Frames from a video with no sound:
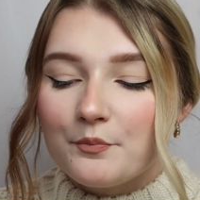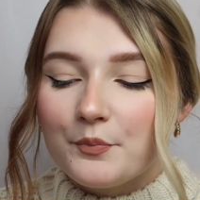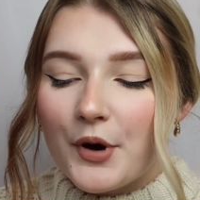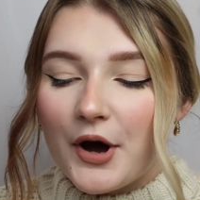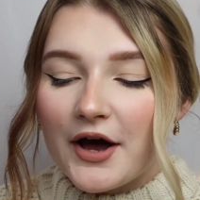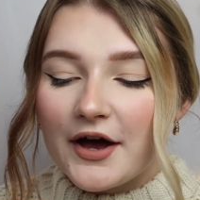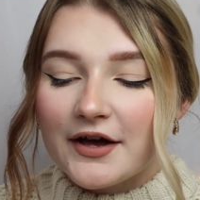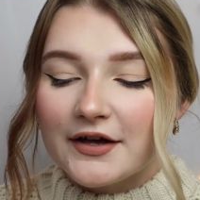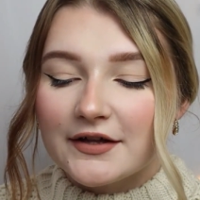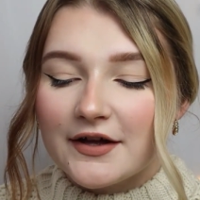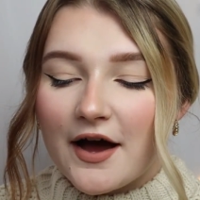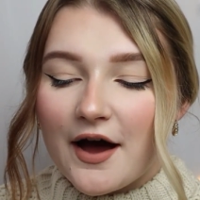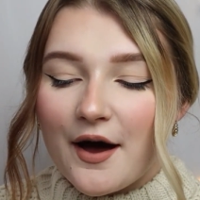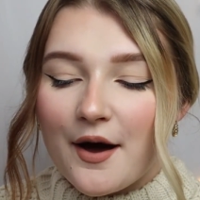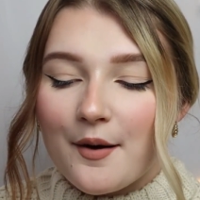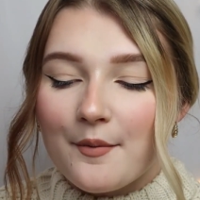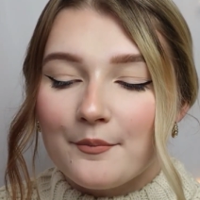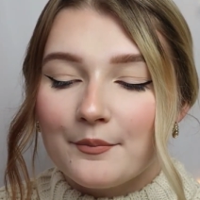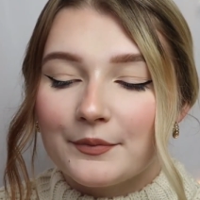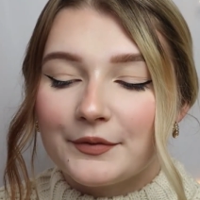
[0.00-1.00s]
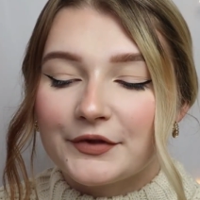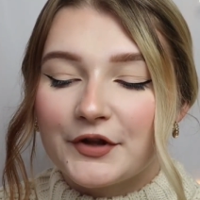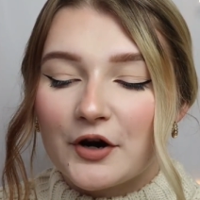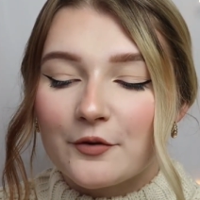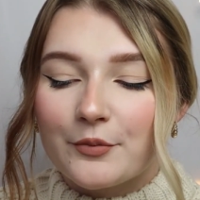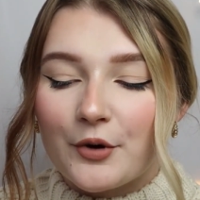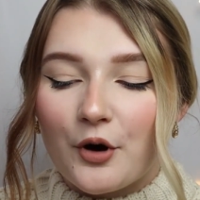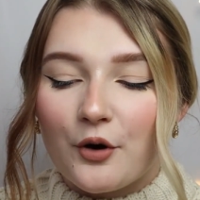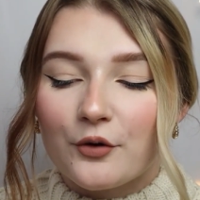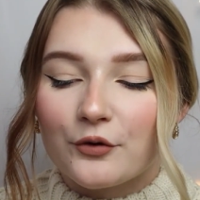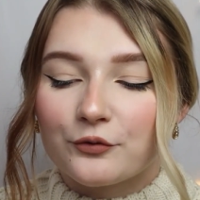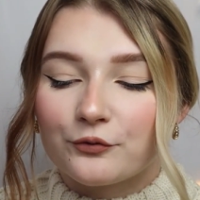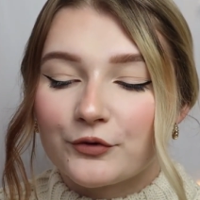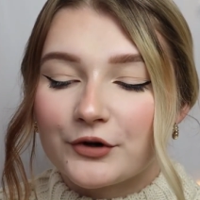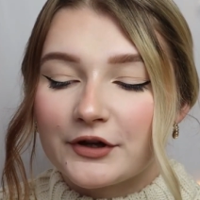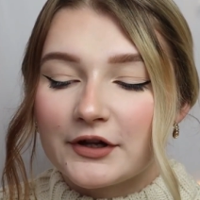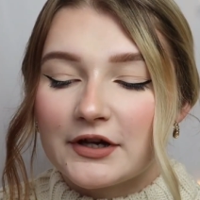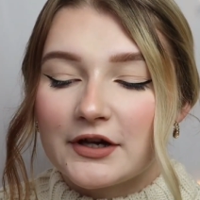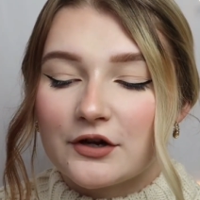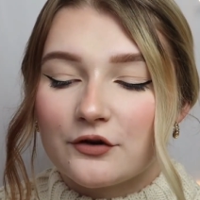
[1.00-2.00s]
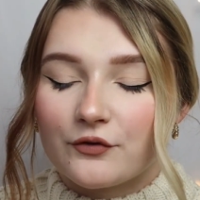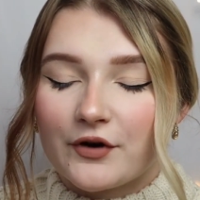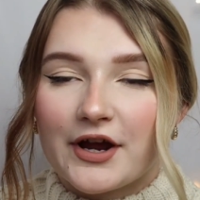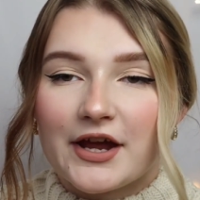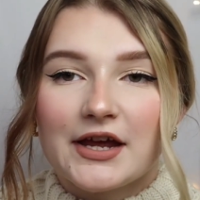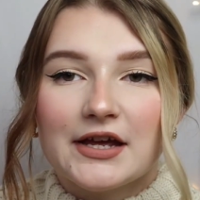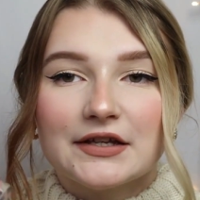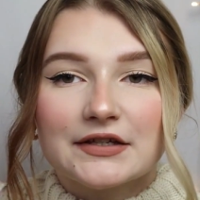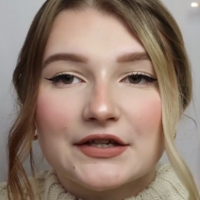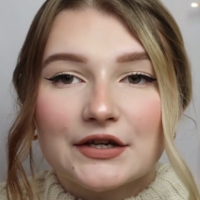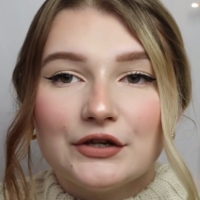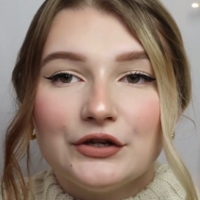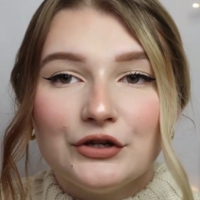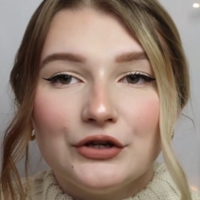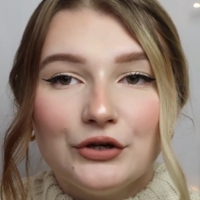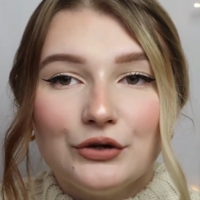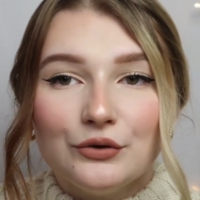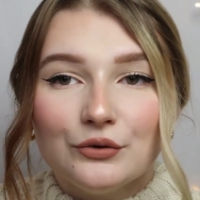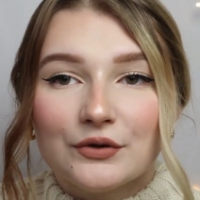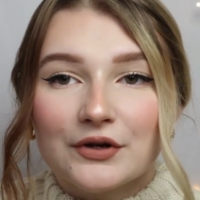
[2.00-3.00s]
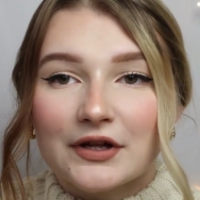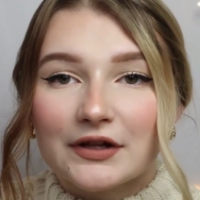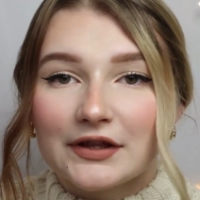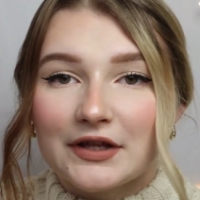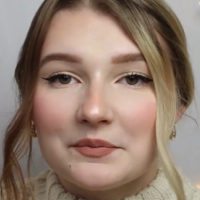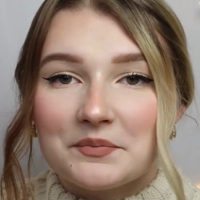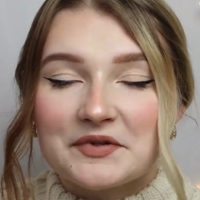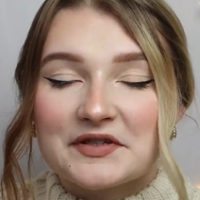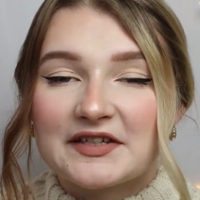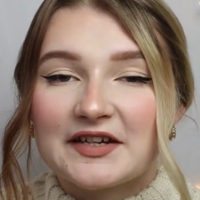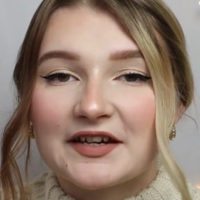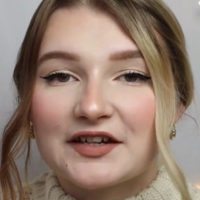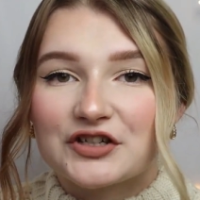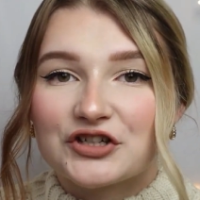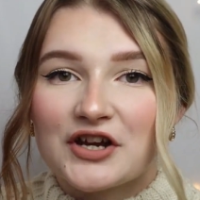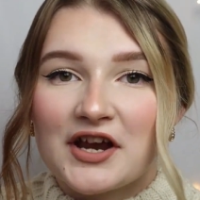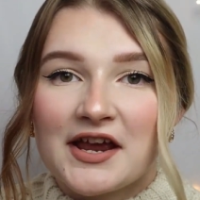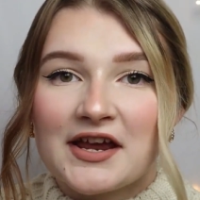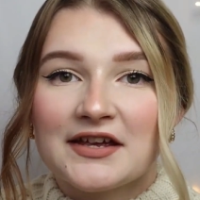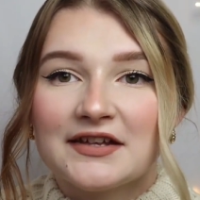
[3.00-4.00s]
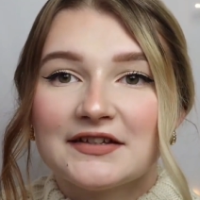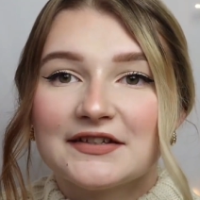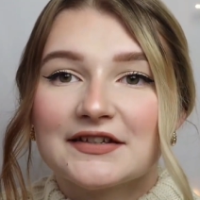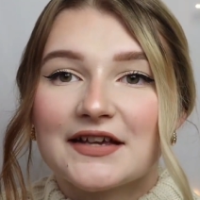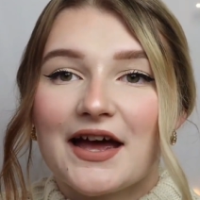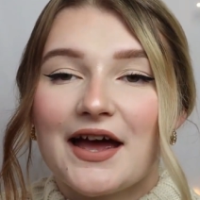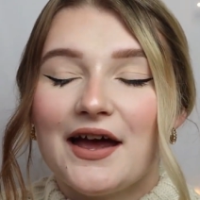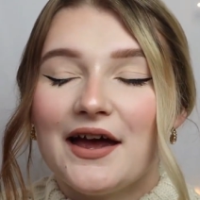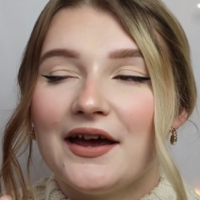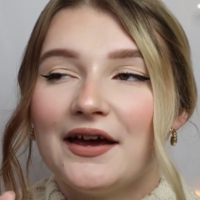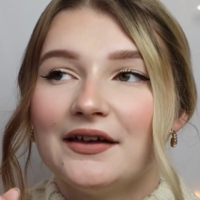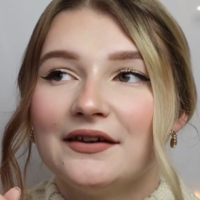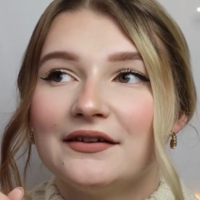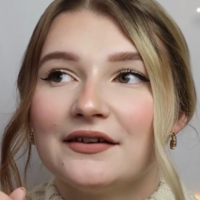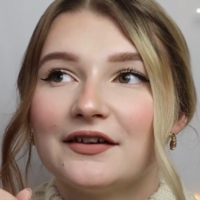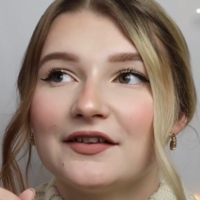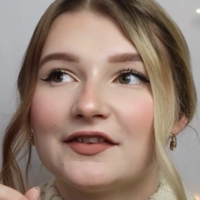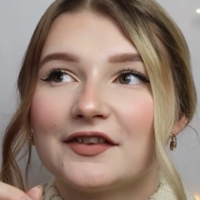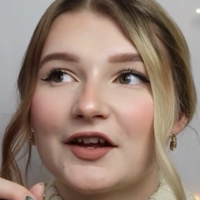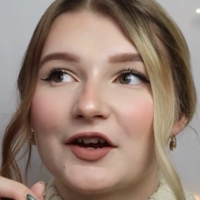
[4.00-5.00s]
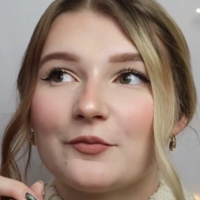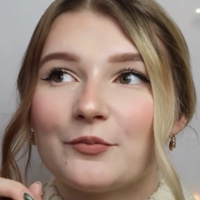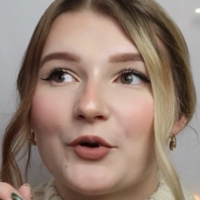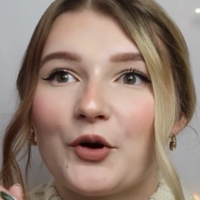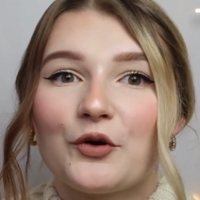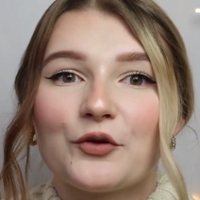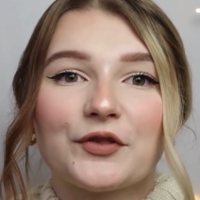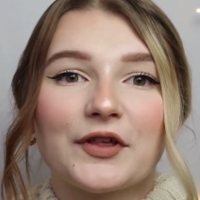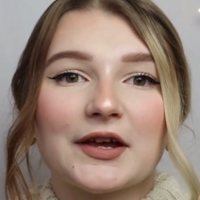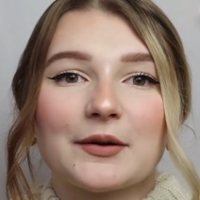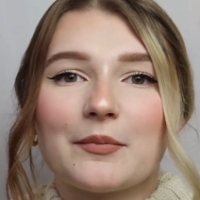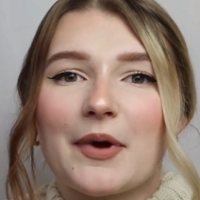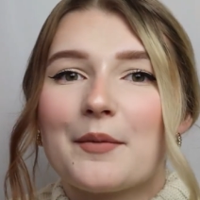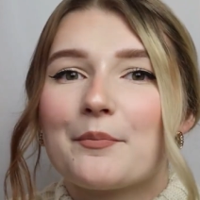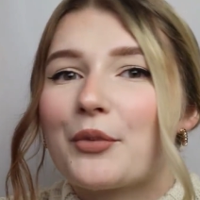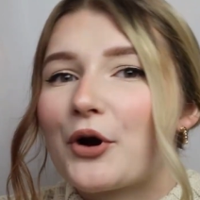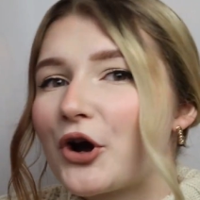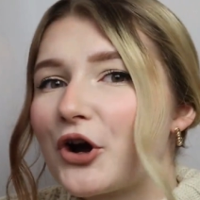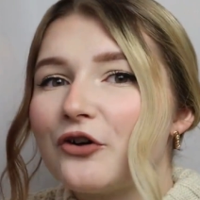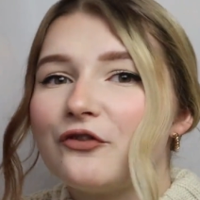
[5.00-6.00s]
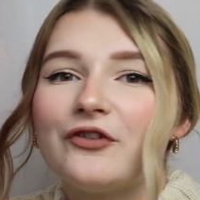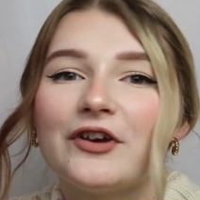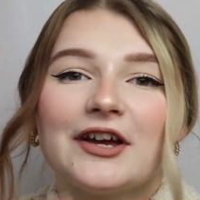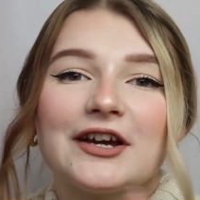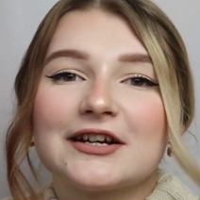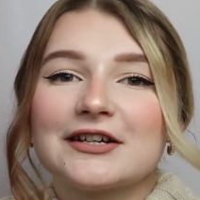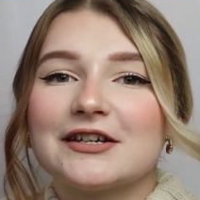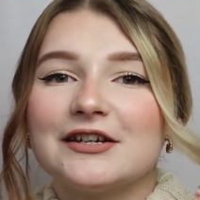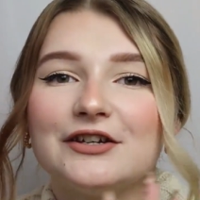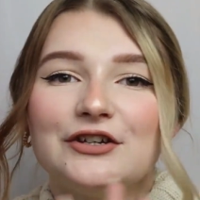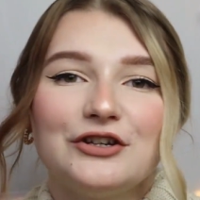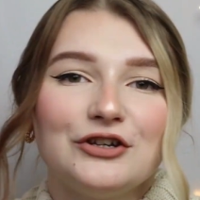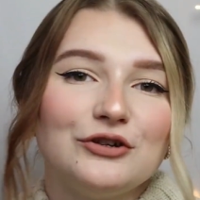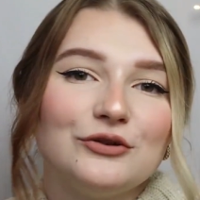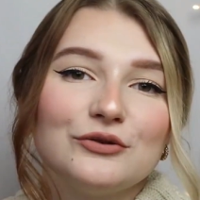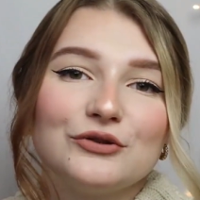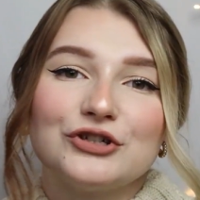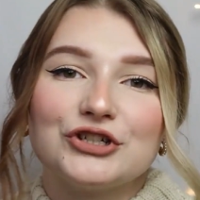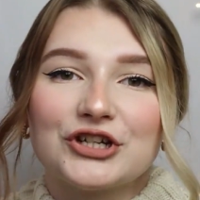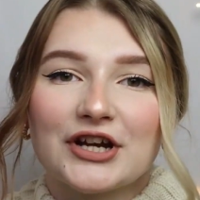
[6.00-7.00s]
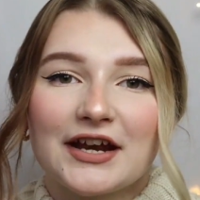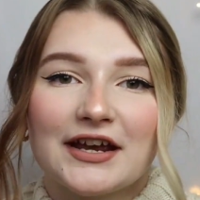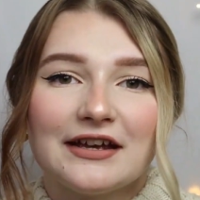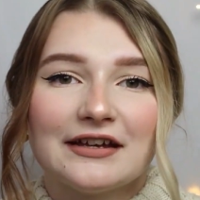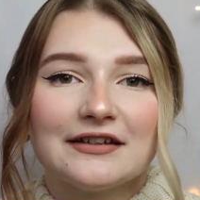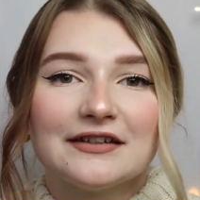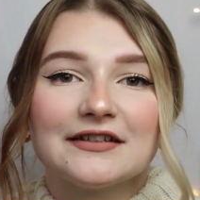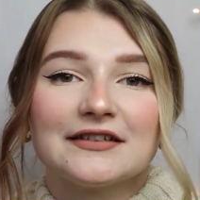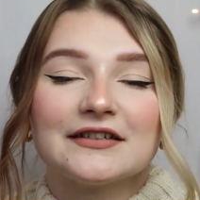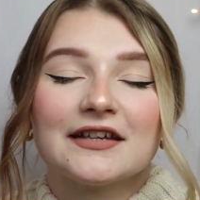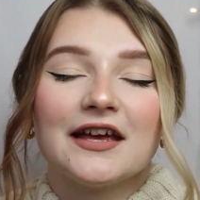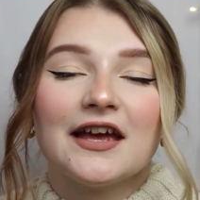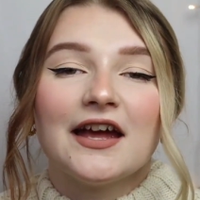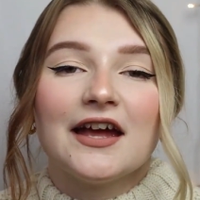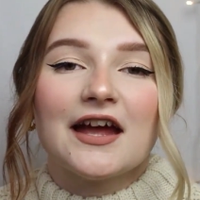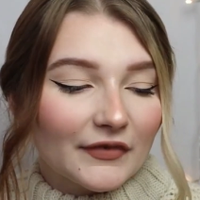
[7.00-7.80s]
But they're both really great nude lipstick shades, and they're both like my perfect nude shades.